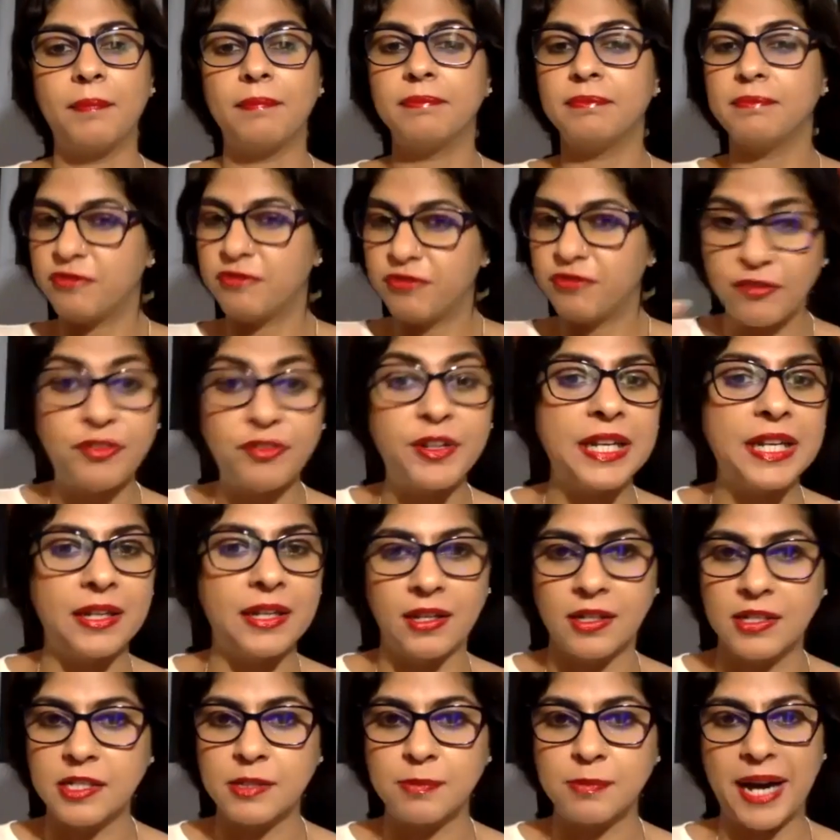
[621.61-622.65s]
15
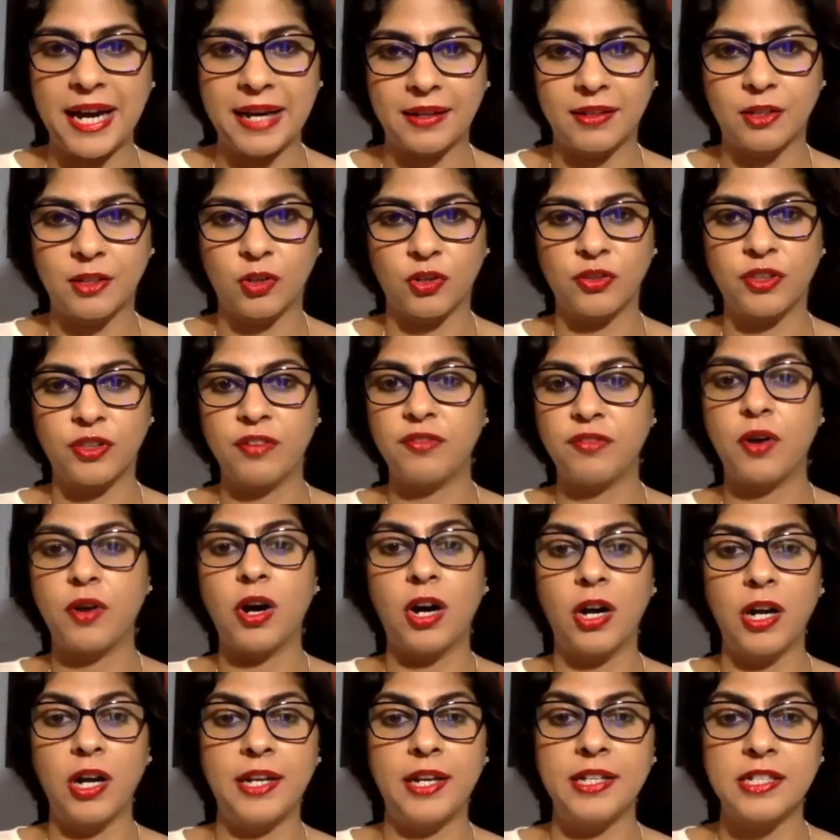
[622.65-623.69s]
years back. The
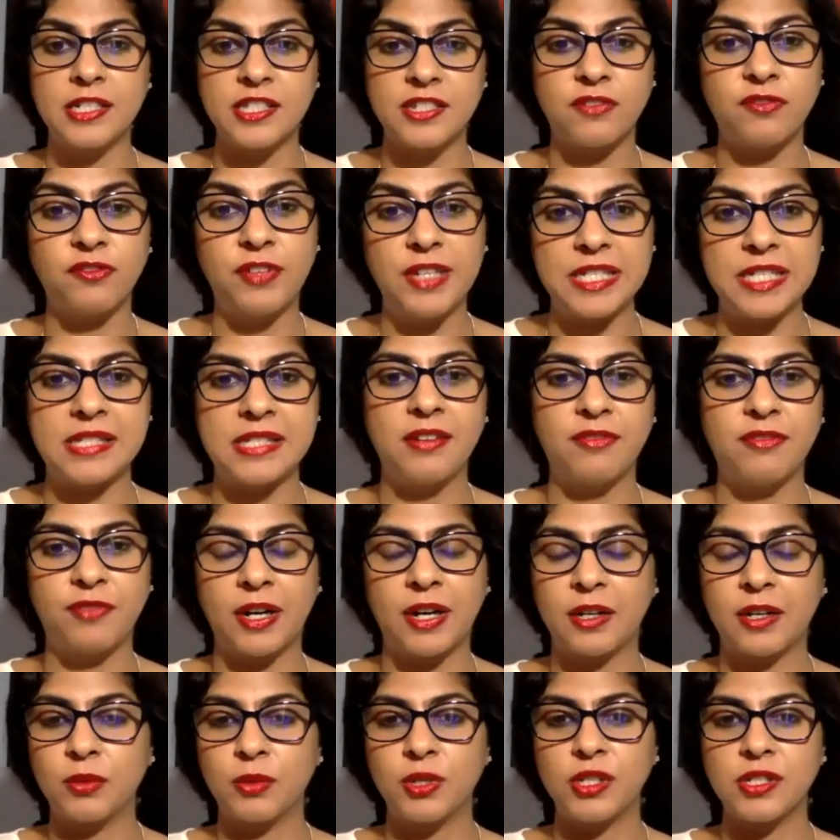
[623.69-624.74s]
earliest VC fund
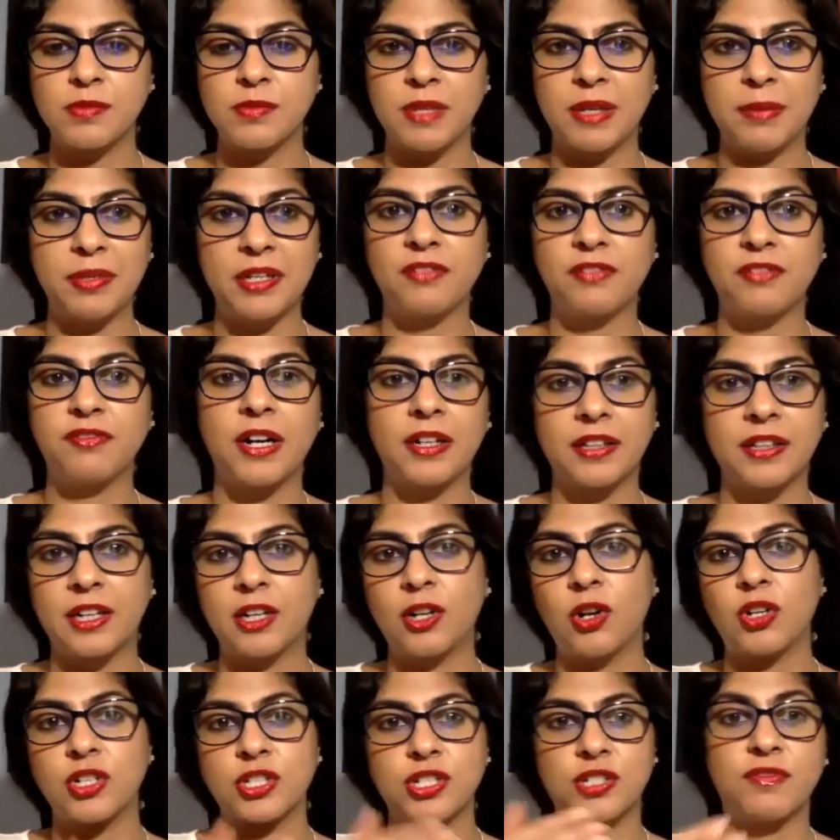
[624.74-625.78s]
was maybe a fund that
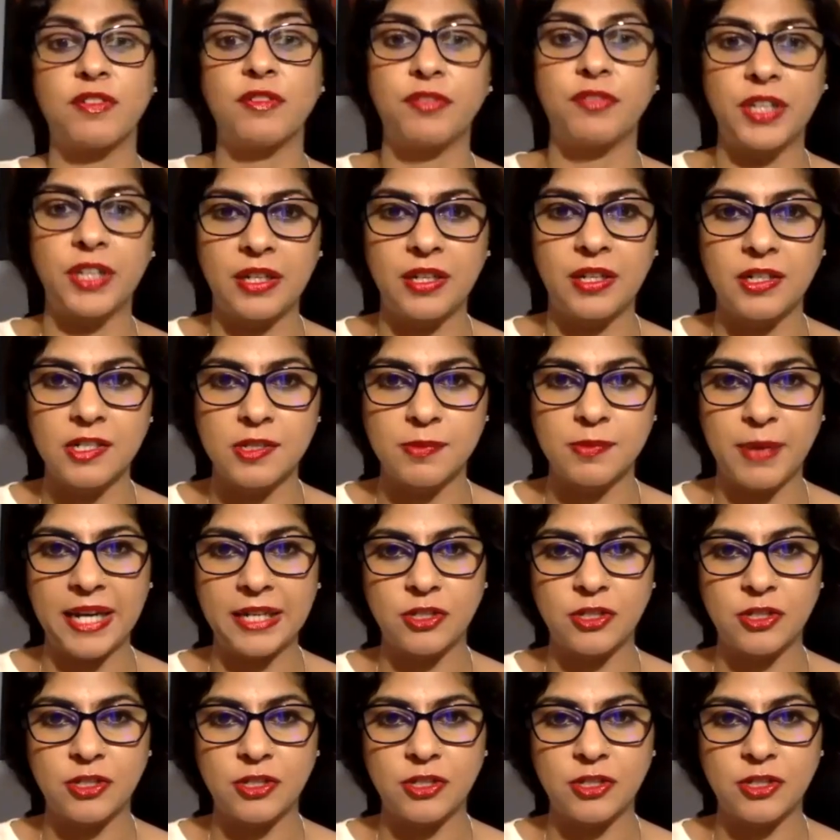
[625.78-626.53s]
launched 15 years back.